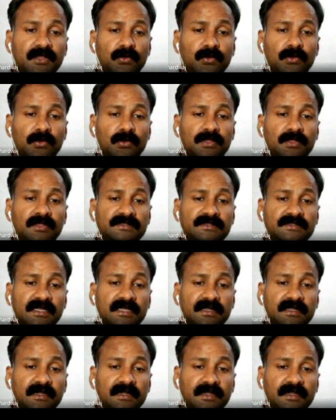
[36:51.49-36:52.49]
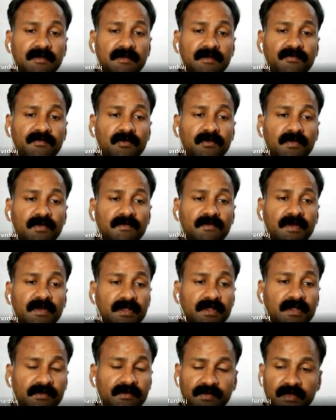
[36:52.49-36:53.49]
role in the center tap full wave
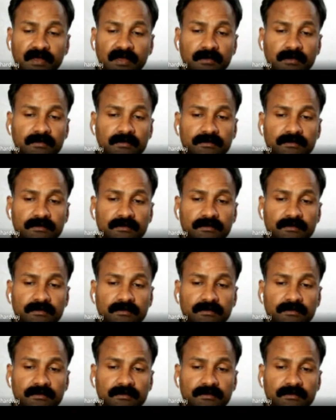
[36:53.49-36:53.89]
rectifier.